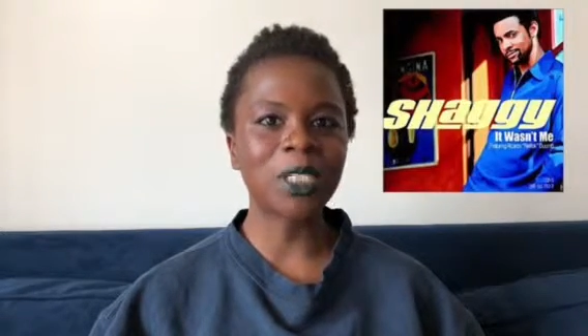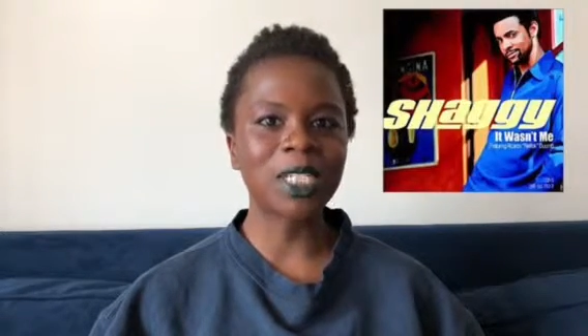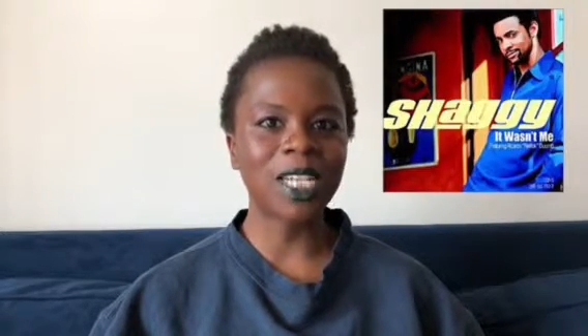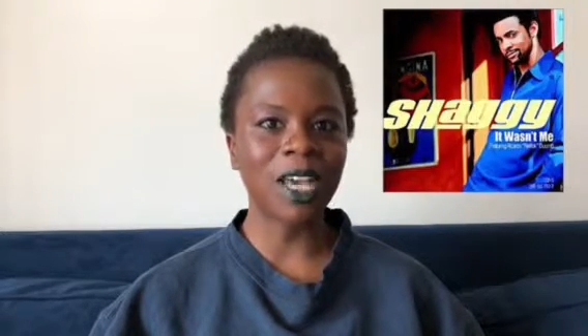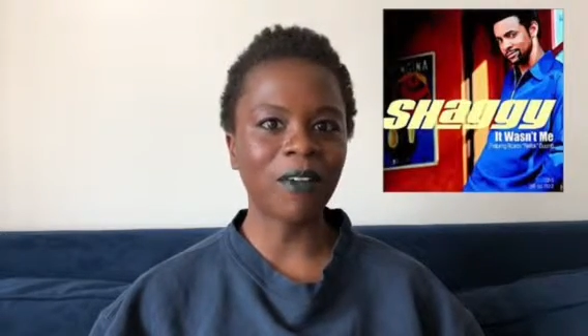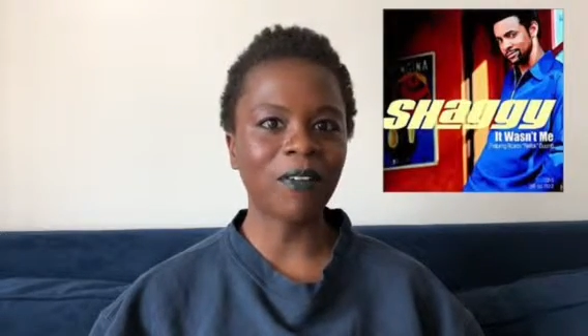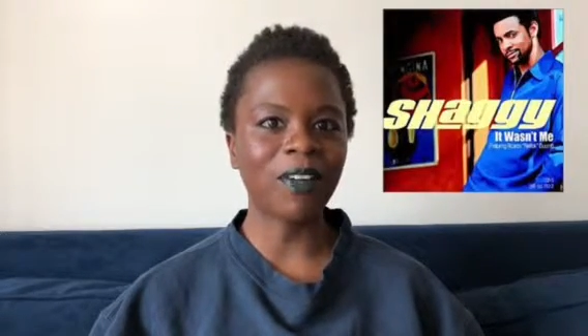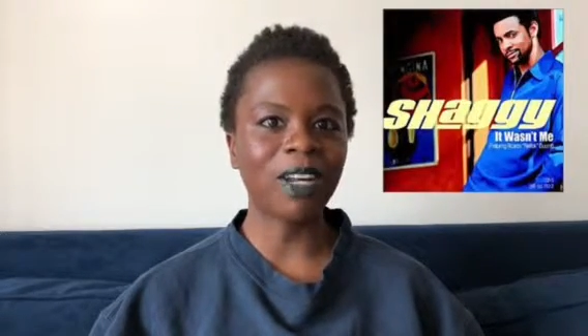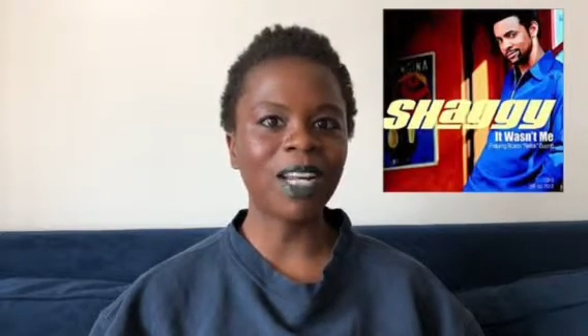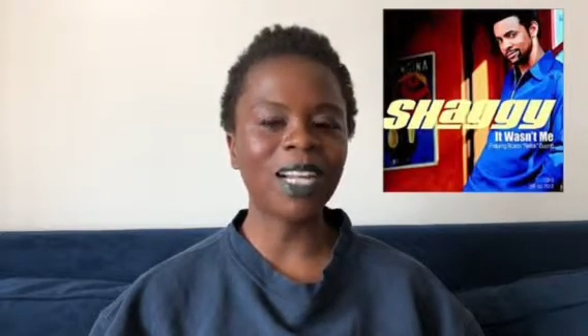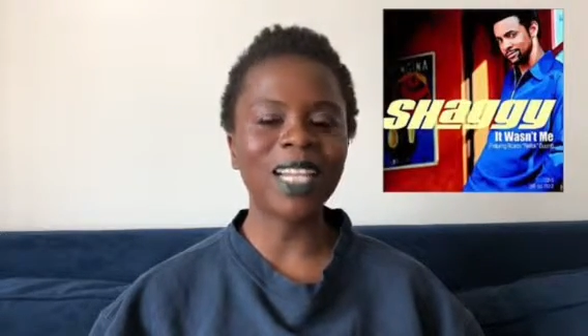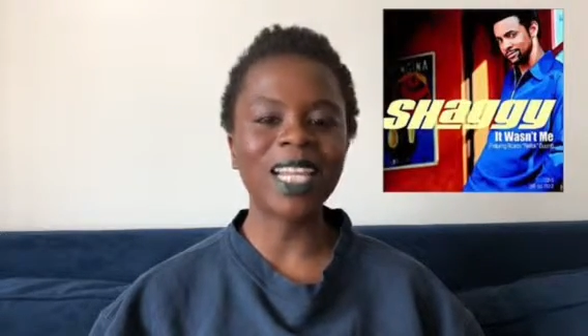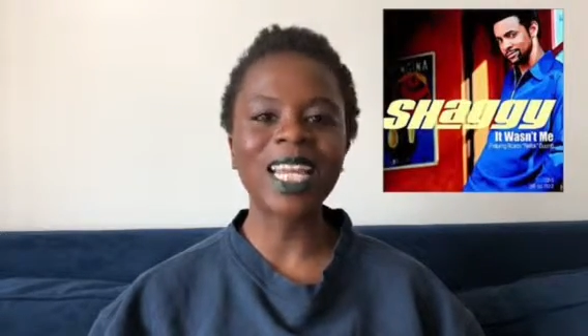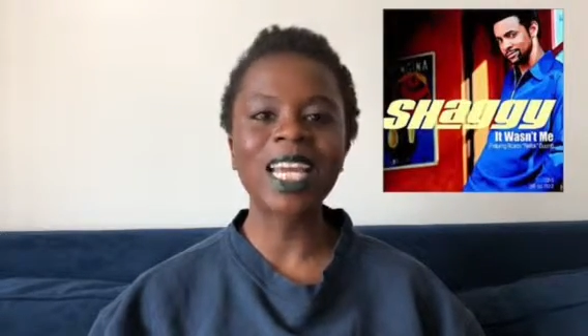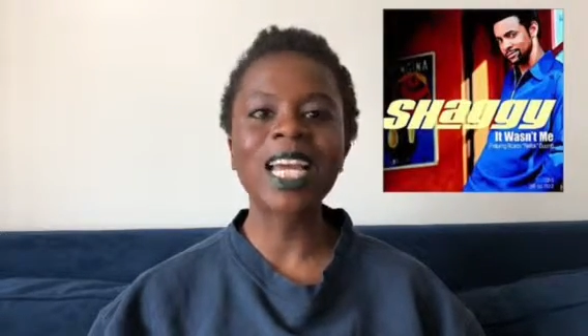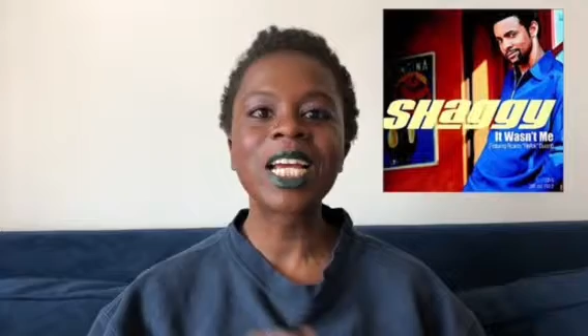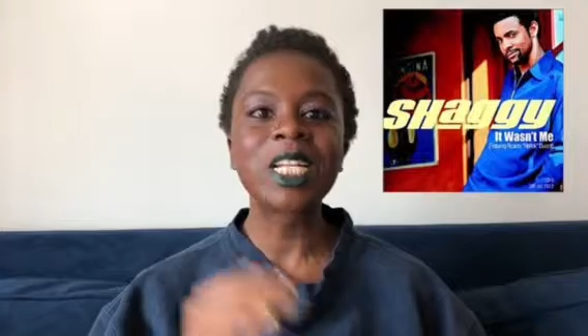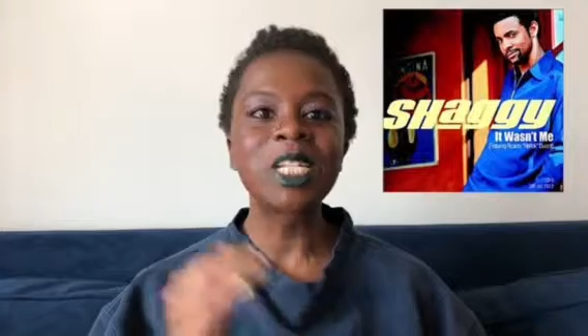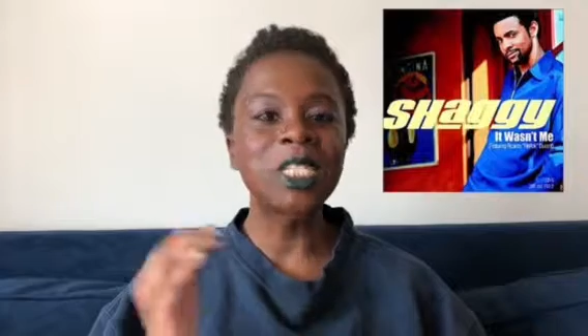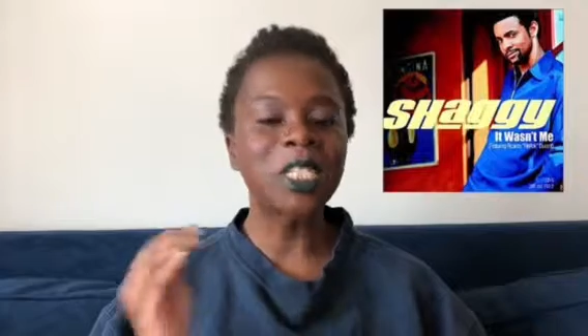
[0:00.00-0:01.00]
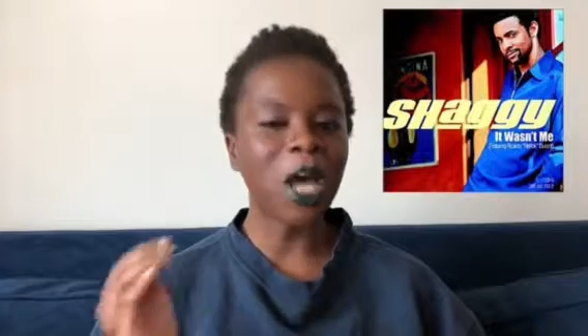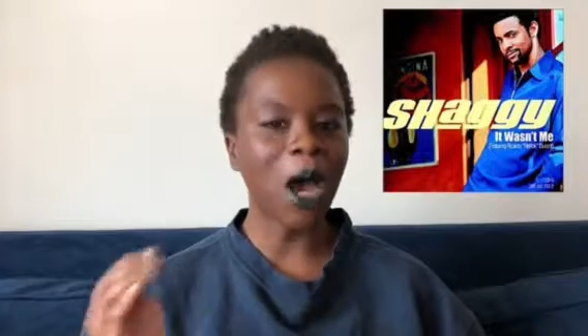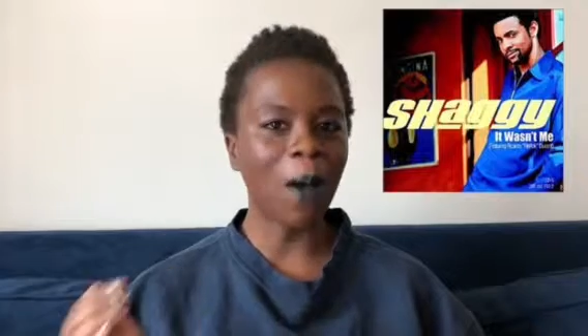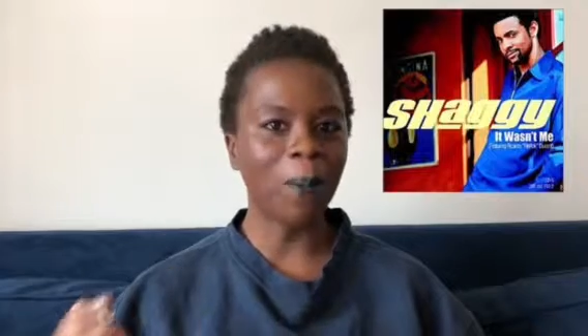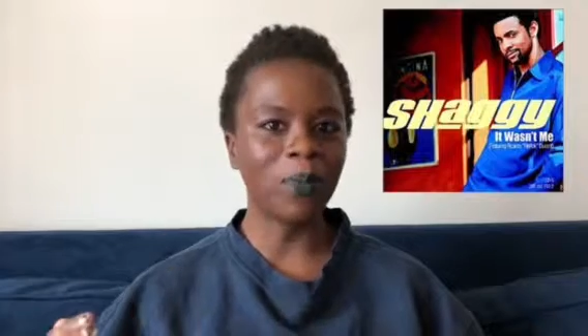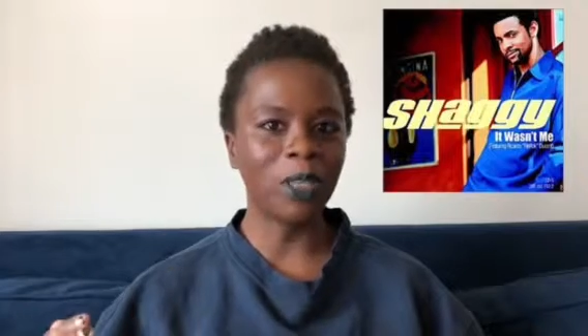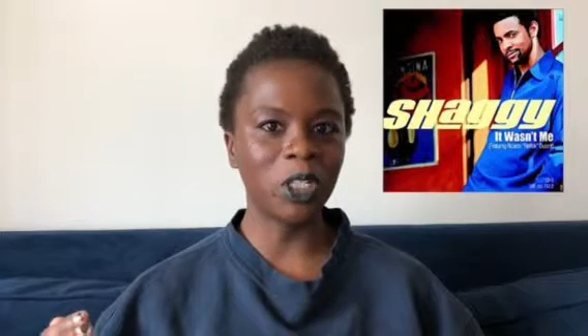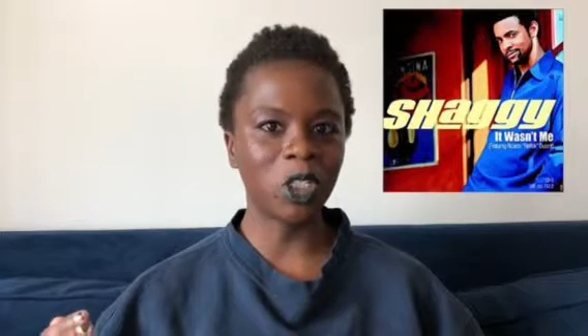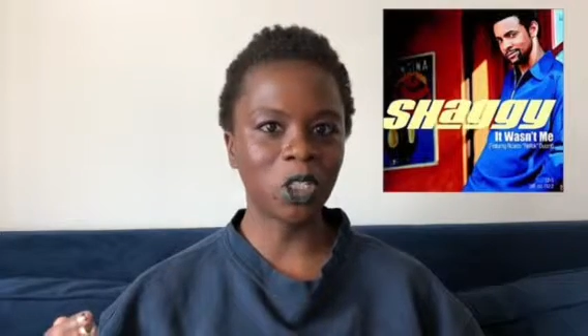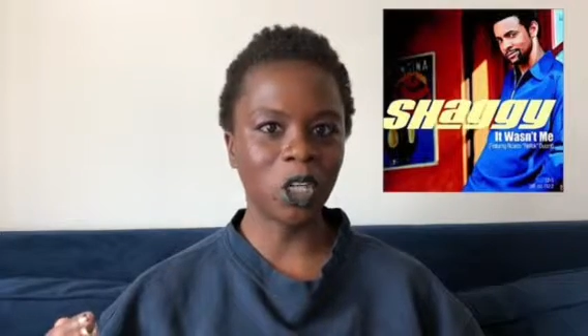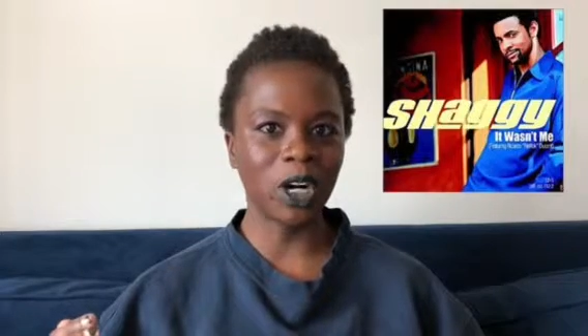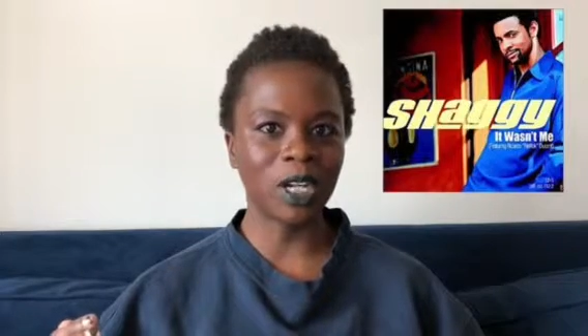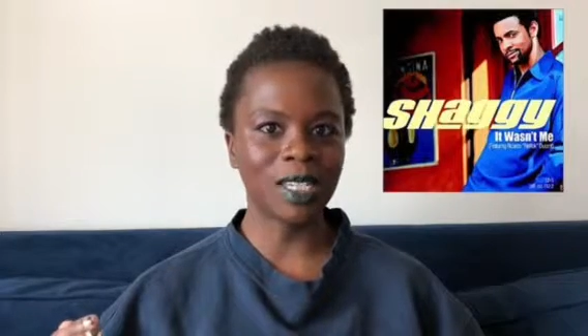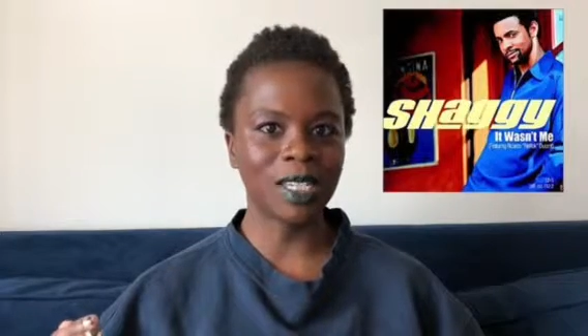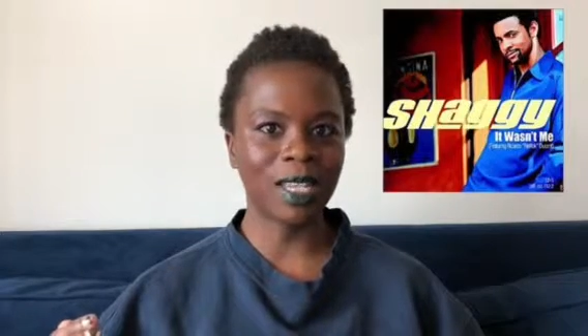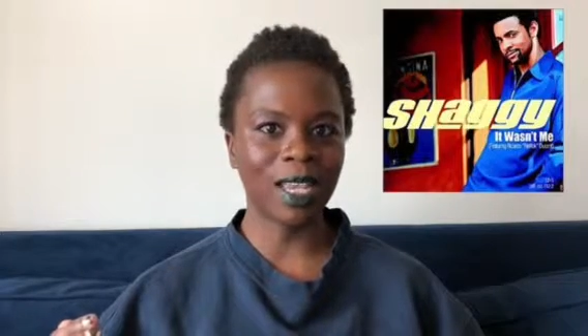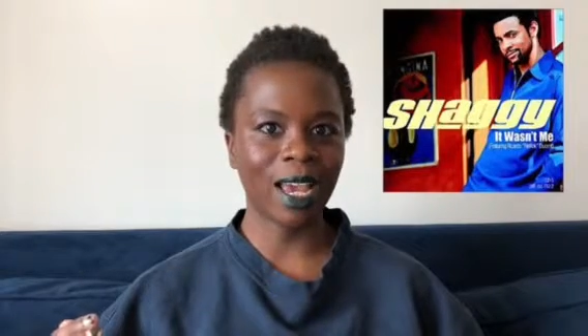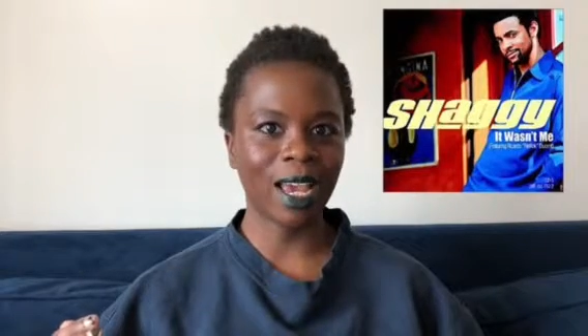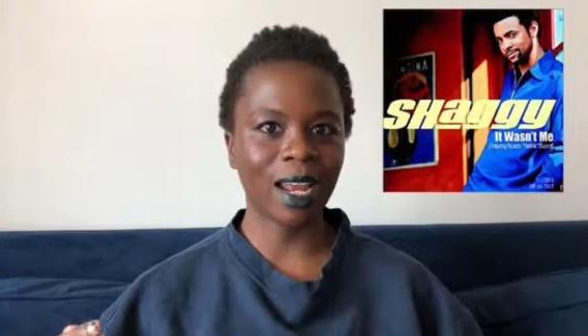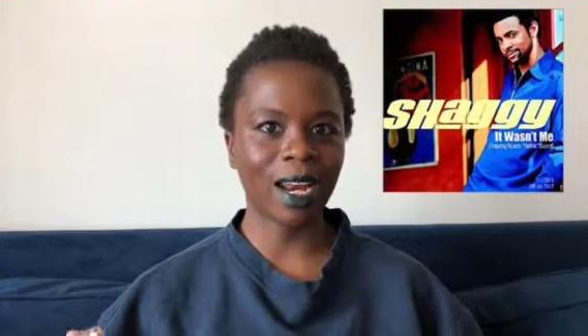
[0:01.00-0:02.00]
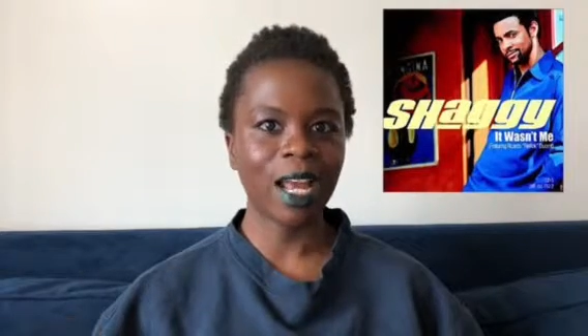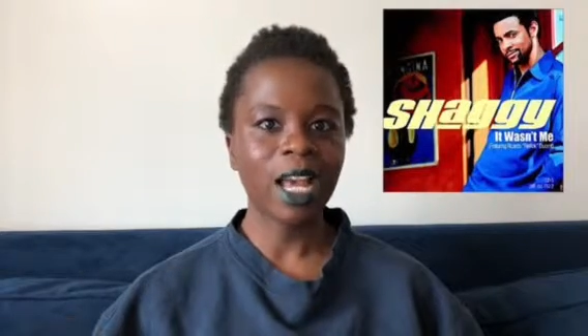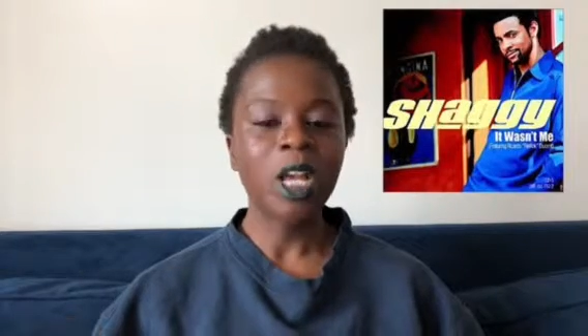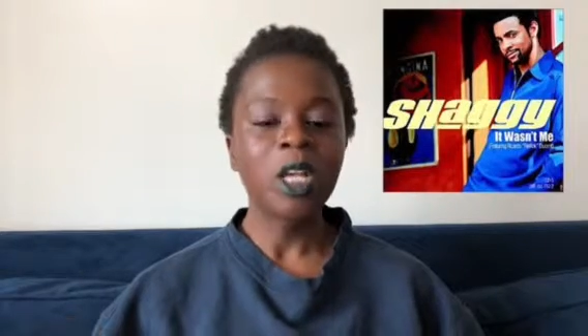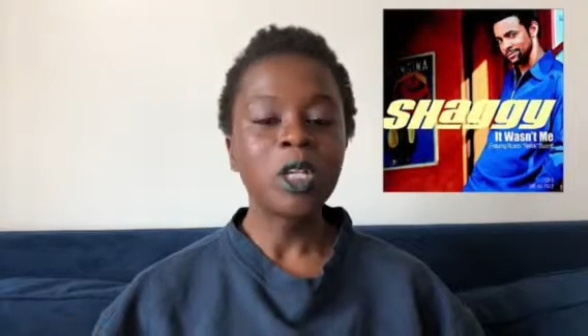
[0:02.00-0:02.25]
definitely top the charts again.